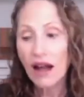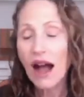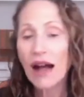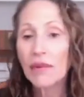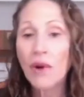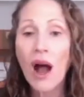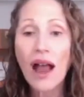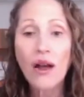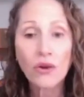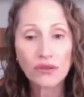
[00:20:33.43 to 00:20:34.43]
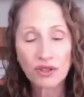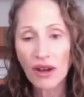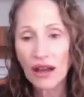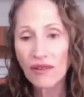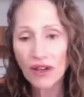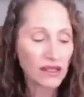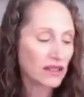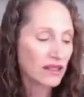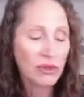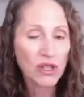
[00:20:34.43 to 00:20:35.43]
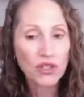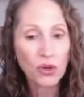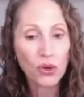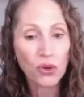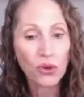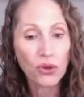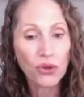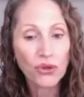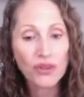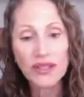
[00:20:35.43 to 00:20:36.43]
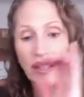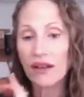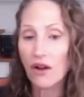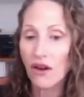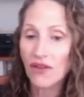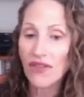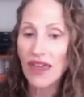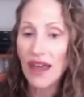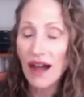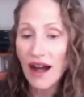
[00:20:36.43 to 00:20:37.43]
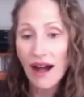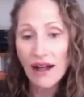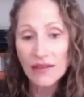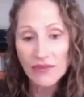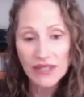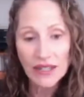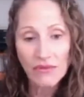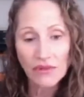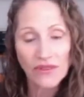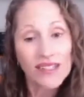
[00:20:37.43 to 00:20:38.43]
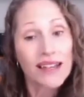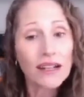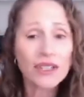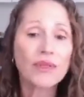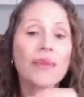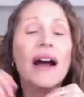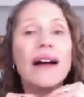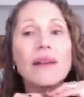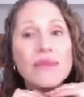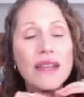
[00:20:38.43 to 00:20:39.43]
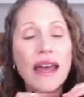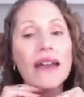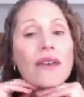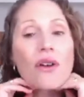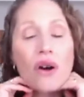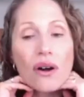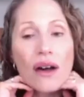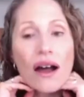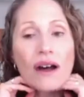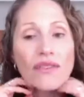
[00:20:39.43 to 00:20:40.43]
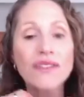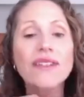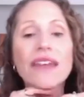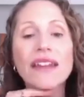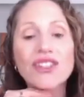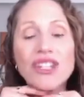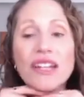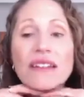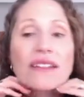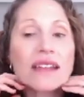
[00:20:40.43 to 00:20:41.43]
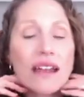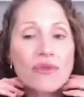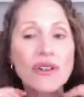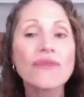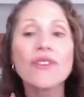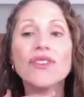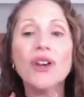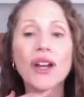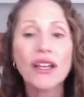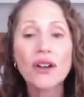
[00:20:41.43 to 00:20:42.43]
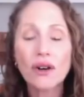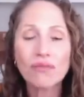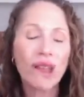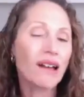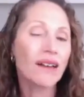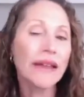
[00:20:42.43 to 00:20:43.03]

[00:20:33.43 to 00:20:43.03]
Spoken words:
I also have customers who use it on their arms to get rid of the tuck-shop arms, and under their chin to get rid of the turkey gobbler.